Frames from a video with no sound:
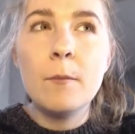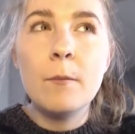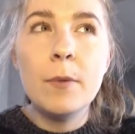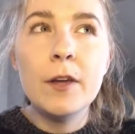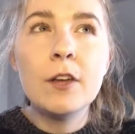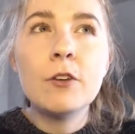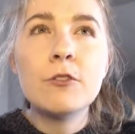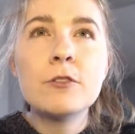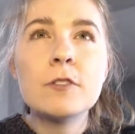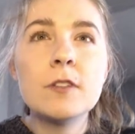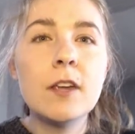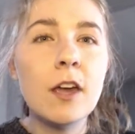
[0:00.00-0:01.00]
bigger,
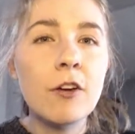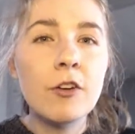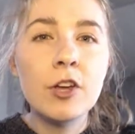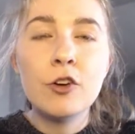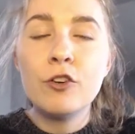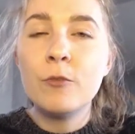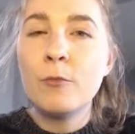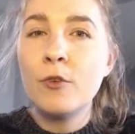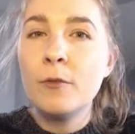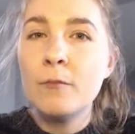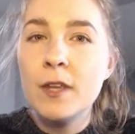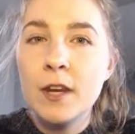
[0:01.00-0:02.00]
scarier, more
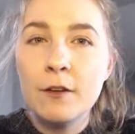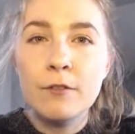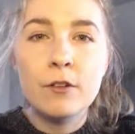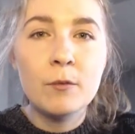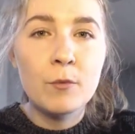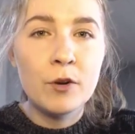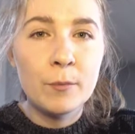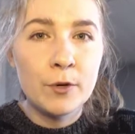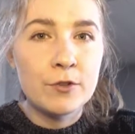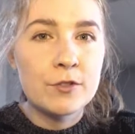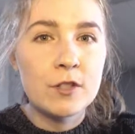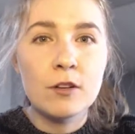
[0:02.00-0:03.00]
meaningful, more
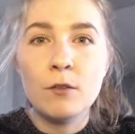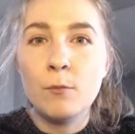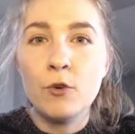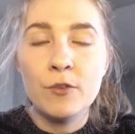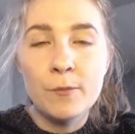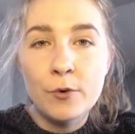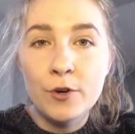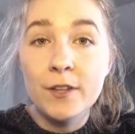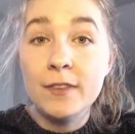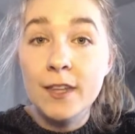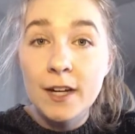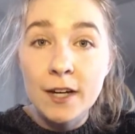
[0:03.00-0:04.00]
personal, more
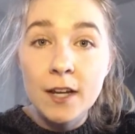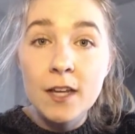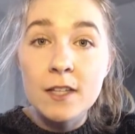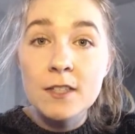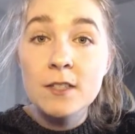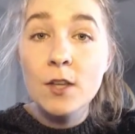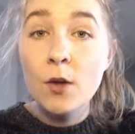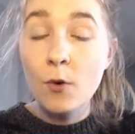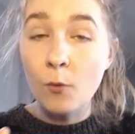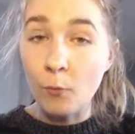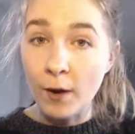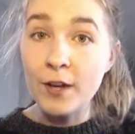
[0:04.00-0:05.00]
important than it is
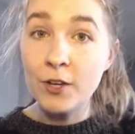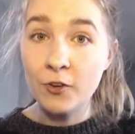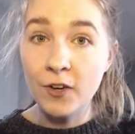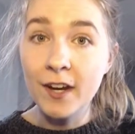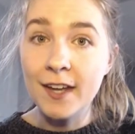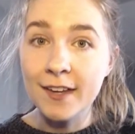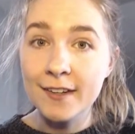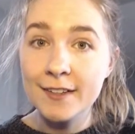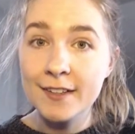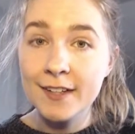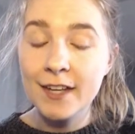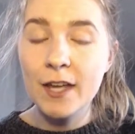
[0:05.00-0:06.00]
when you're in it.
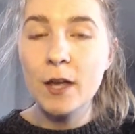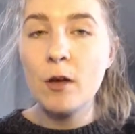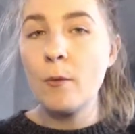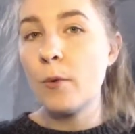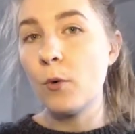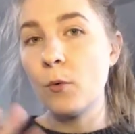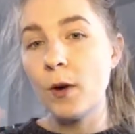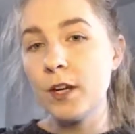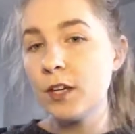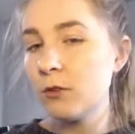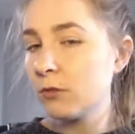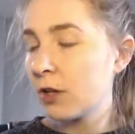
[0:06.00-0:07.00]
But when
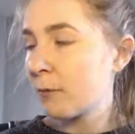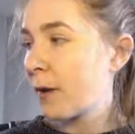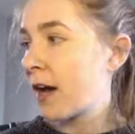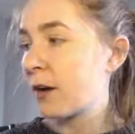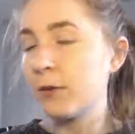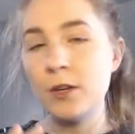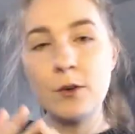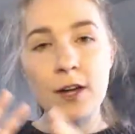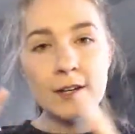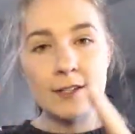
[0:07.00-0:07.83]
you look back, when you kind of